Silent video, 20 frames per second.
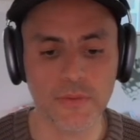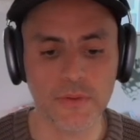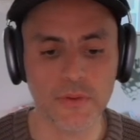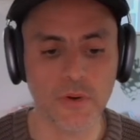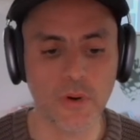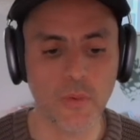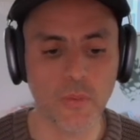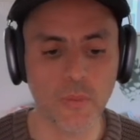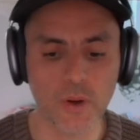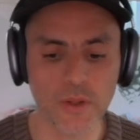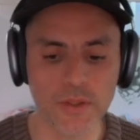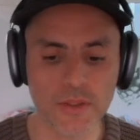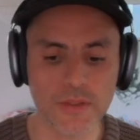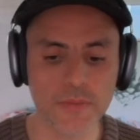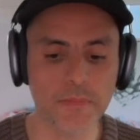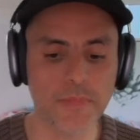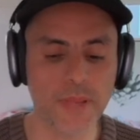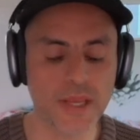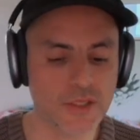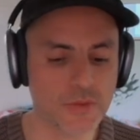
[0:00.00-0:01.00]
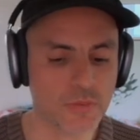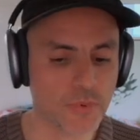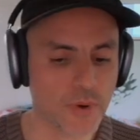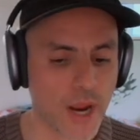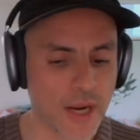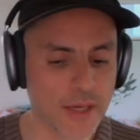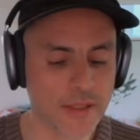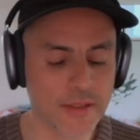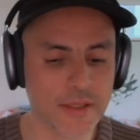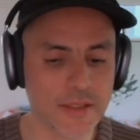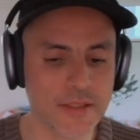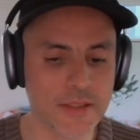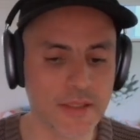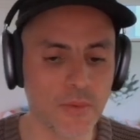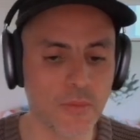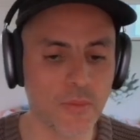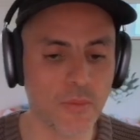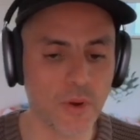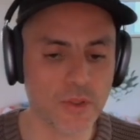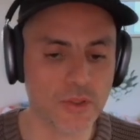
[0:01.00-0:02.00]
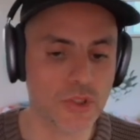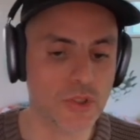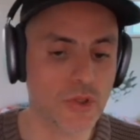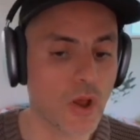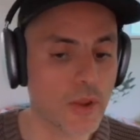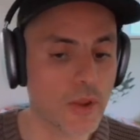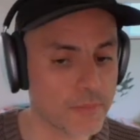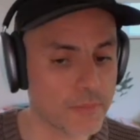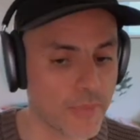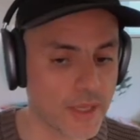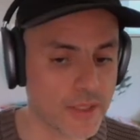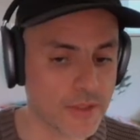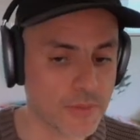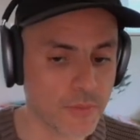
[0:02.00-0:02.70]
what's best practice and what's not best